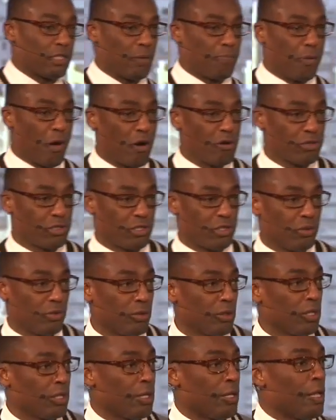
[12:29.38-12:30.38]
supposed to.
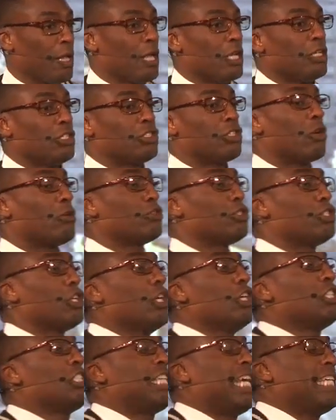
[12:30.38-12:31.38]
So
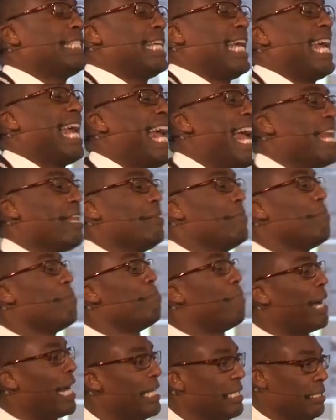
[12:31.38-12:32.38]
she's hitting
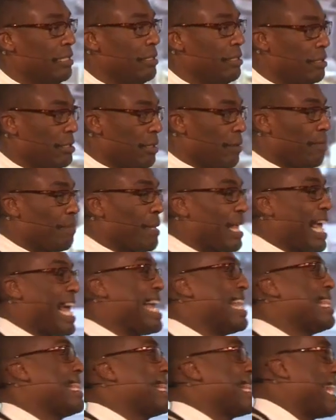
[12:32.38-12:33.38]
buttons
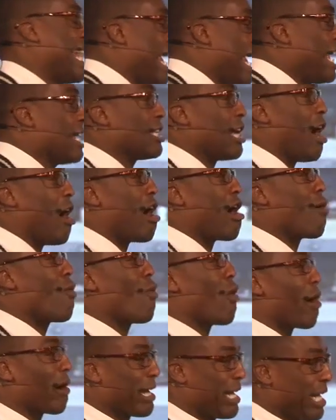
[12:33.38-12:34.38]
and things aren't
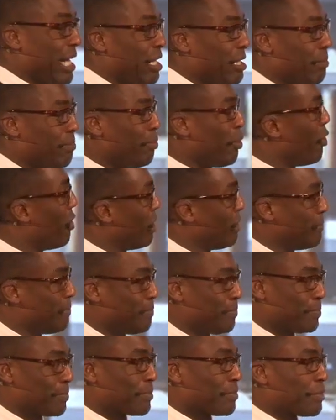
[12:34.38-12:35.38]
working. Boy,
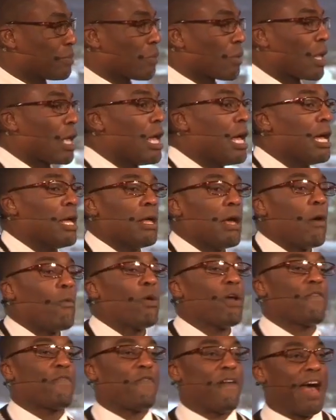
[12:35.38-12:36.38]

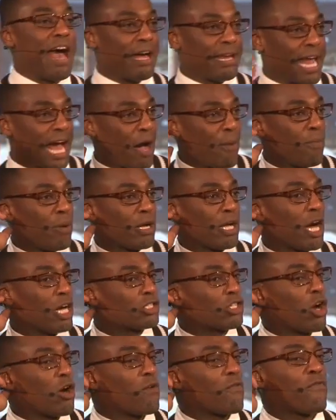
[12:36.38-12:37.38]
we found out because
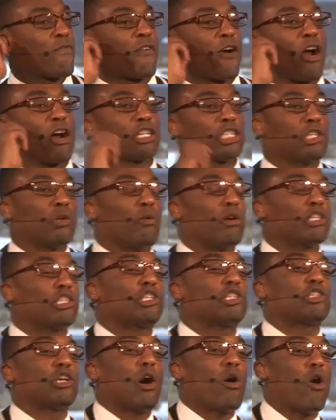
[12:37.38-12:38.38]
her version was
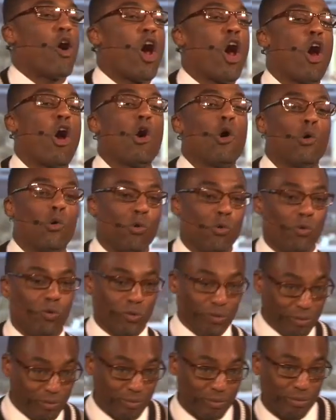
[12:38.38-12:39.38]
so
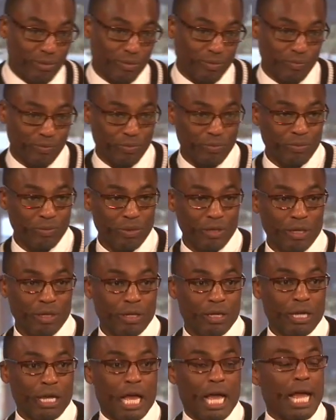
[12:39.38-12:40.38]
old,
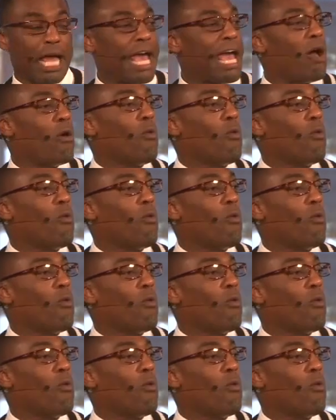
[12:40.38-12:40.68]
it